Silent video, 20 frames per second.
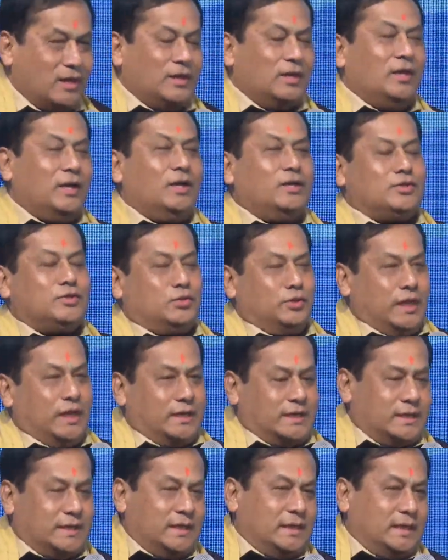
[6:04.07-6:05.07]
so that
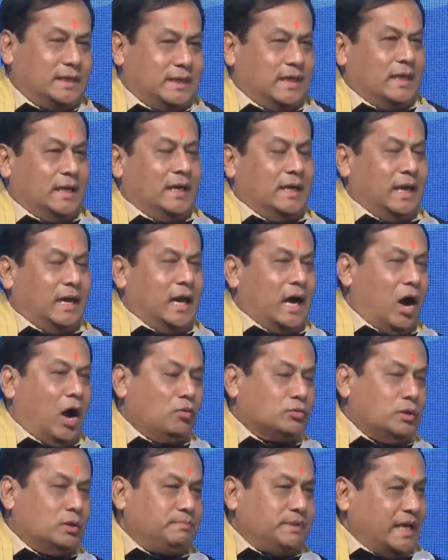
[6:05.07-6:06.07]
out of
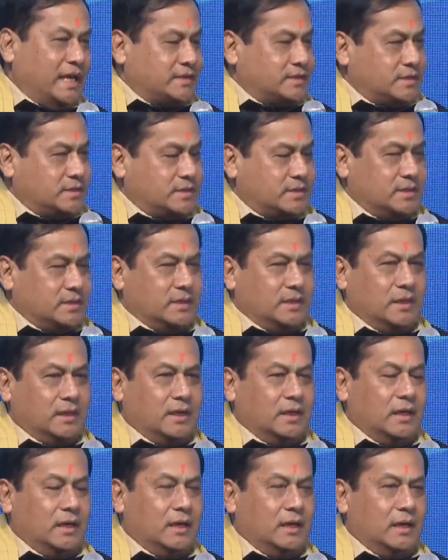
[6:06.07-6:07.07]
that
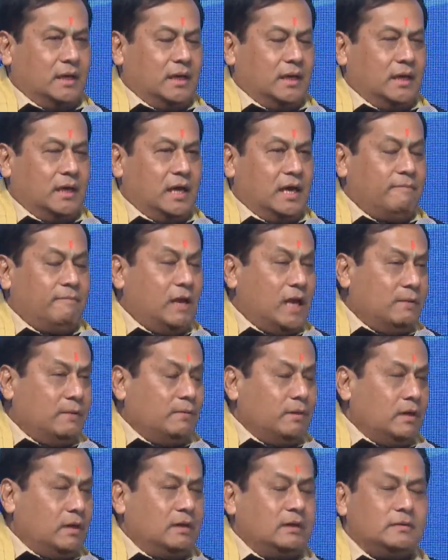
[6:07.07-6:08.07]
available
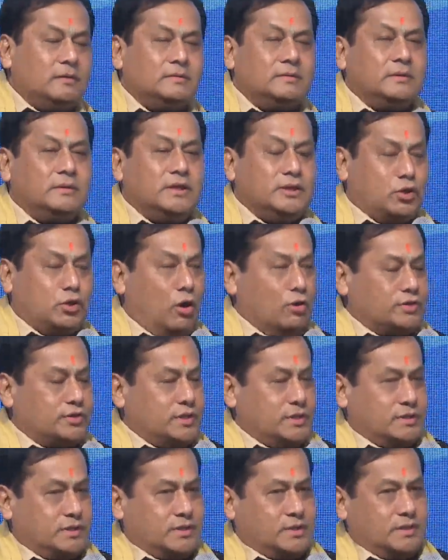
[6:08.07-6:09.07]

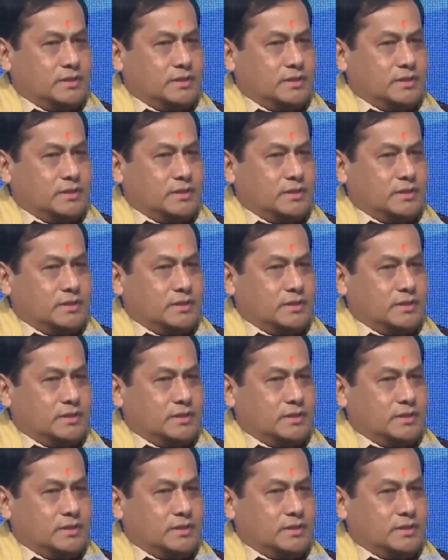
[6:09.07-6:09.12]
resources,